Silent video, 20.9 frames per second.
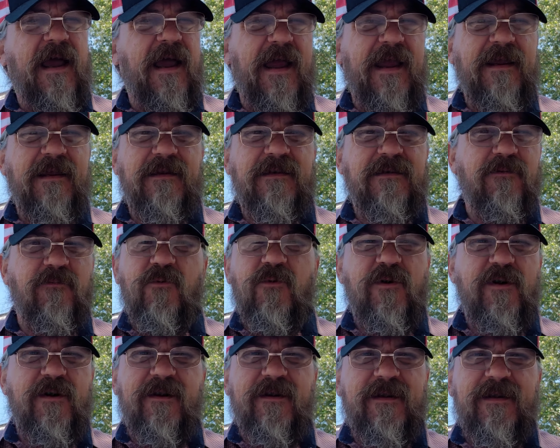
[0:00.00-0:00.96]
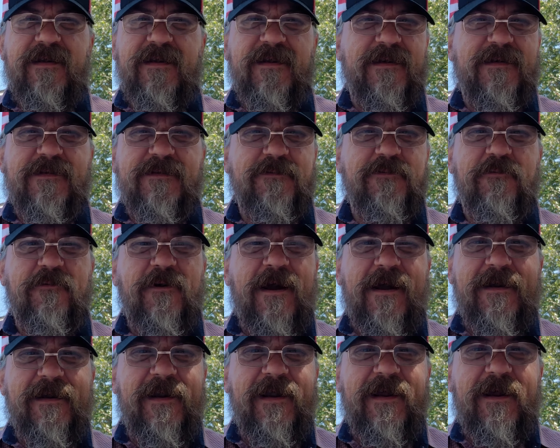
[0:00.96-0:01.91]
Ain't what it is right
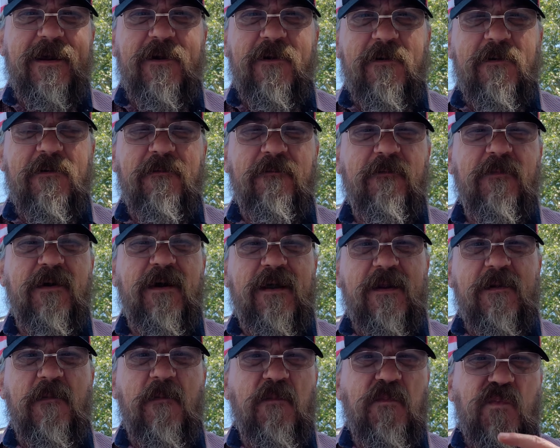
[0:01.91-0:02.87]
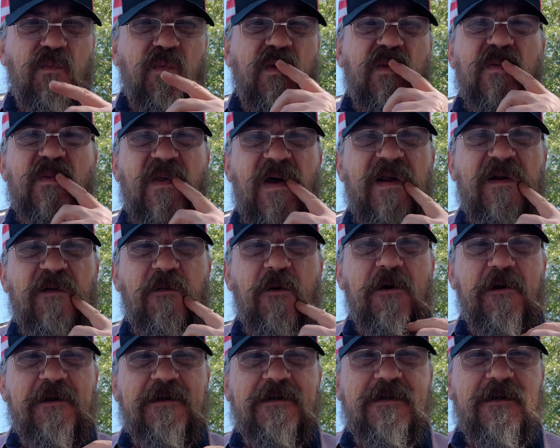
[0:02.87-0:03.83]
now, but that'll
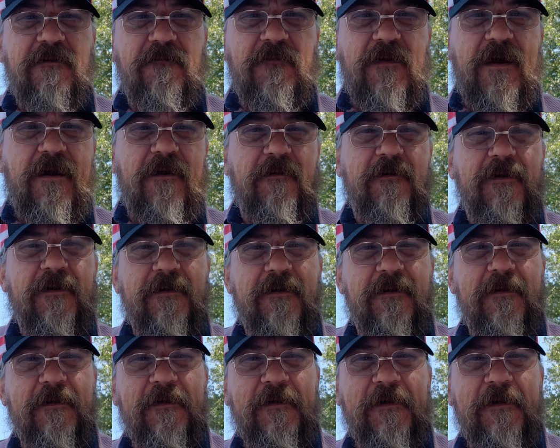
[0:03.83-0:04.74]
work itself out in the